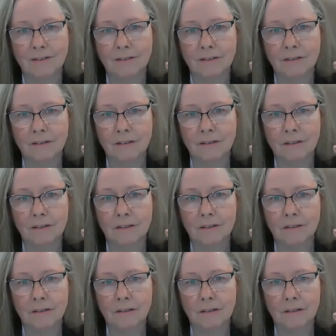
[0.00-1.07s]

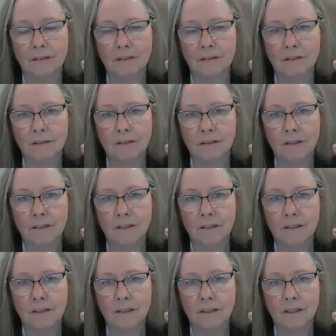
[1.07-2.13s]

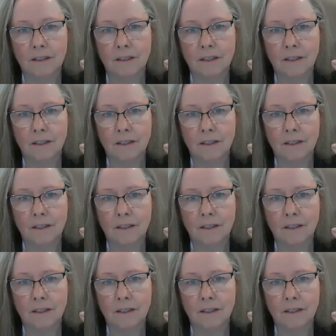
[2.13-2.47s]
[no speech]